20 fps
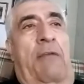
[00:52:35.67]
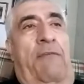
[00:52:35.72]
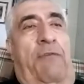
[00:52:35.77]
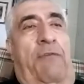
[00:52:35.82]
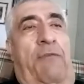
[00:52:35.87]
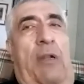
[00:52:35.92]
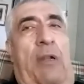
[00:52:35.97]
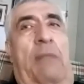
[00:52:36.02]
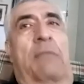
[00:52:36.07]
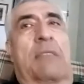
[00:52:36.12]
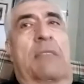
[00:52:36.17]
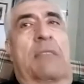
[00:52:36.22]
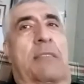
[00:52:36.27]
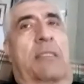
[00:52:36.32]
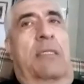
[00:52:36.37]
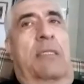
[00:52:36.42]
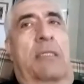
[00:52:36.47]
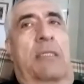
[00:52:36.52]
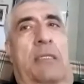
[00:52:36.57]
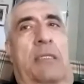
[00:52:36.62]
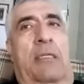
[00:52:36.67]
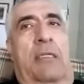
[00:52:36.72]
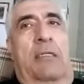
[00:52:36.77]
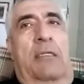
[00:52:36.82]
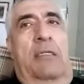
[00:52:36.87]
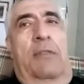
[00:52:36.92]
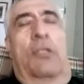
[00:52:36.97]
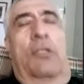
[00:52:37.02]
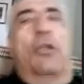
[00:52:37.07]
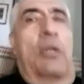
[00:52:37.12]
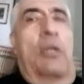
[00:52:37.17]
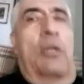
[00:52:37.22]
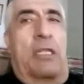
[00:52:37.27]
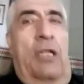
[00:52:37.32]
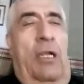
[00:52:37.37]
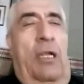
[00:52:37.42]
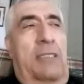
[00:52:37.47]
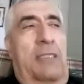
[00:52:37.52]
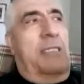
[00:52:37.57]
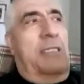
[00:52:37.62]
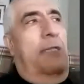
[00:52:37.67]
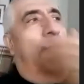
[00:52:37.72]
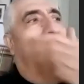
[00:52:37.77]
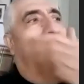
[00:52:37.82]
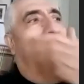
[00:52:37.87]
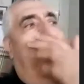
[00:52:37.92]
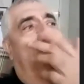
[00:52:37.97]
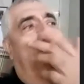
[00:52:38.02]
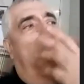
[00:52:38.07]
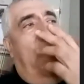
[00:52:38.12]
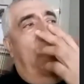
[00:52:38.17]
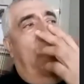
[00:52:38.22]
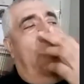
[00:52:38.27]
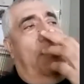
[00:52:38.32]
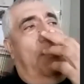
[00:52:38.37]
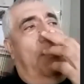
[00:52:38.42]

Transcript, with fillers: for almost uh, you know I'll tell you honestly when I went back into